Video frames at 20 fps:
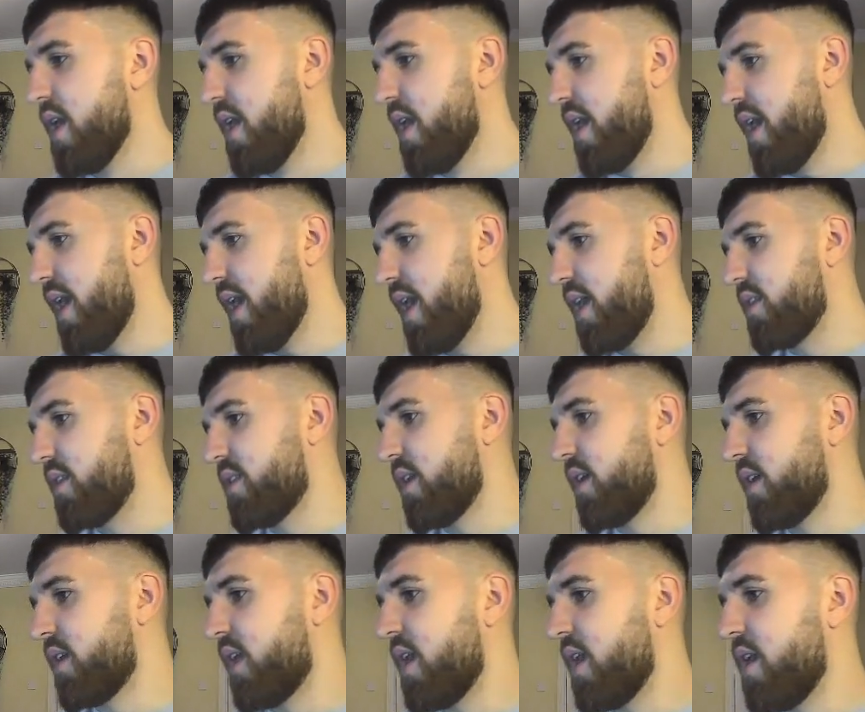Dylan
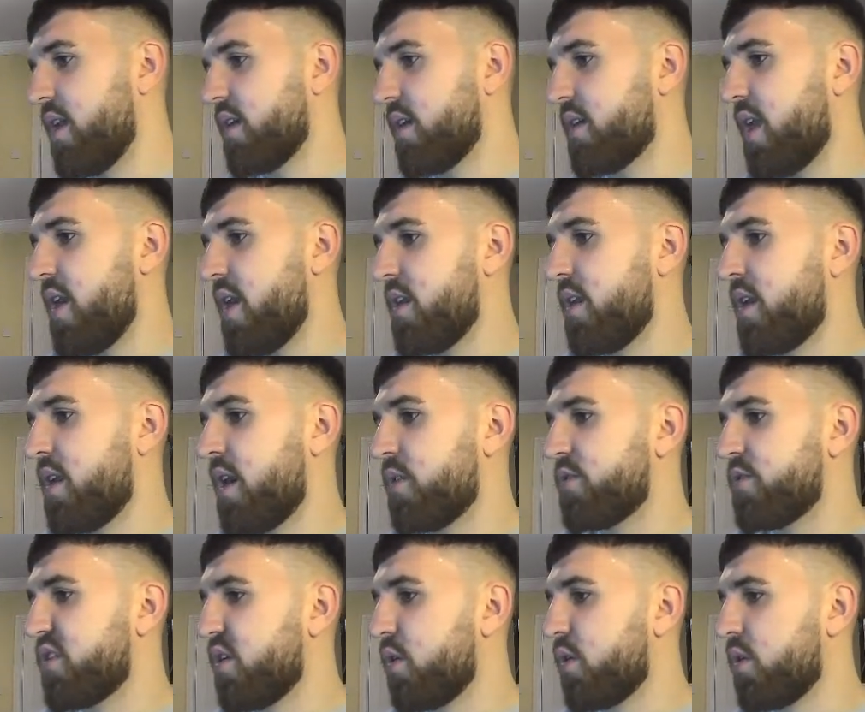Kiernan, how's it
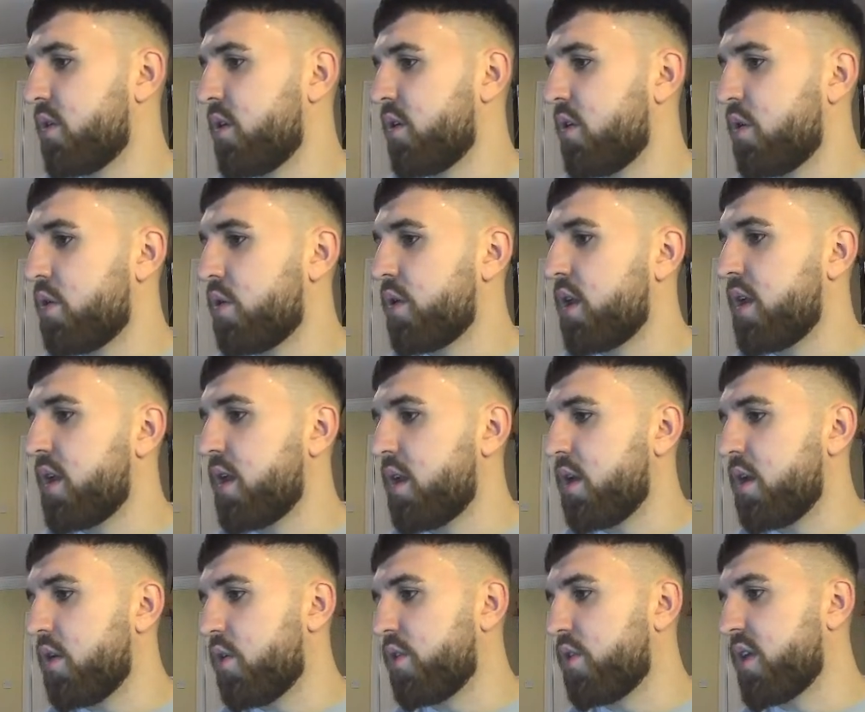going?
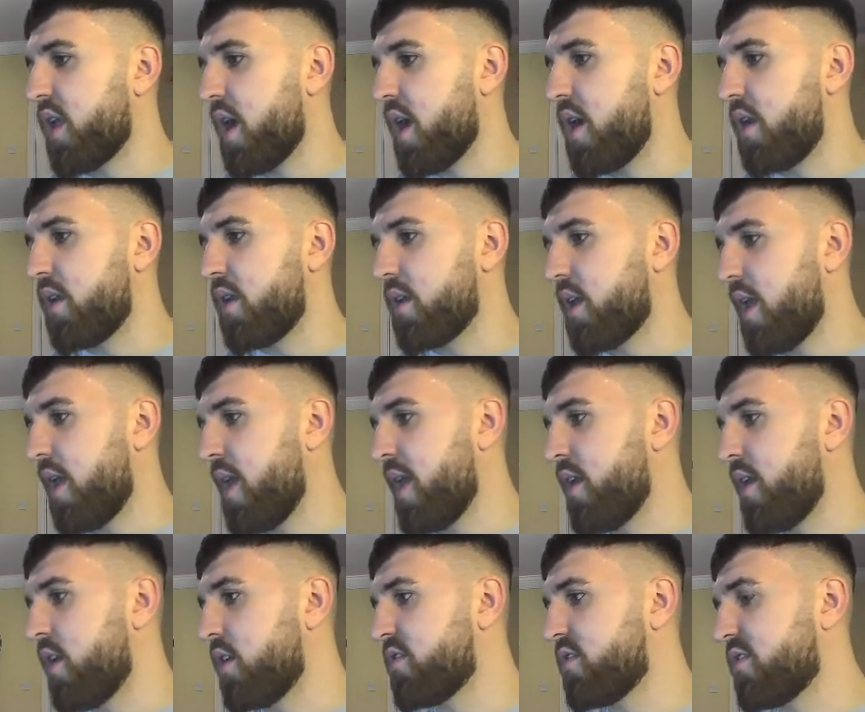Odegaard, Kane,
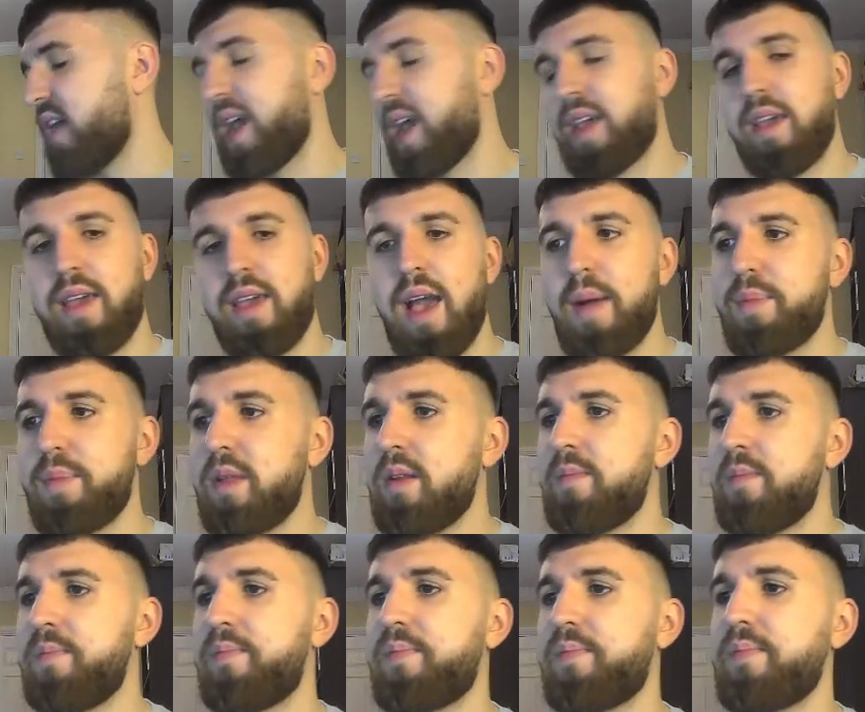or Saka captain?
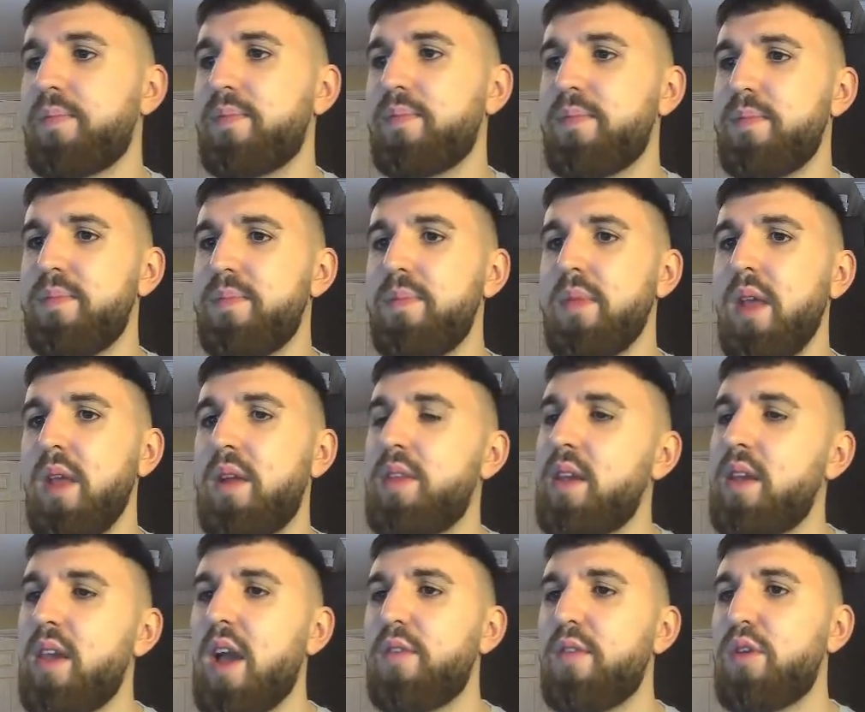I think you
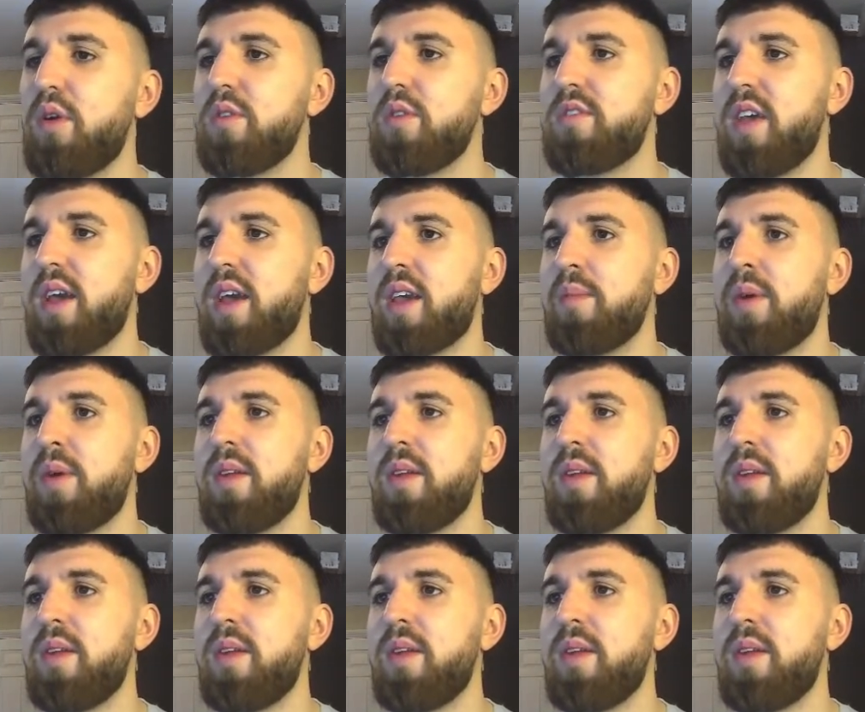have to go Saka, man.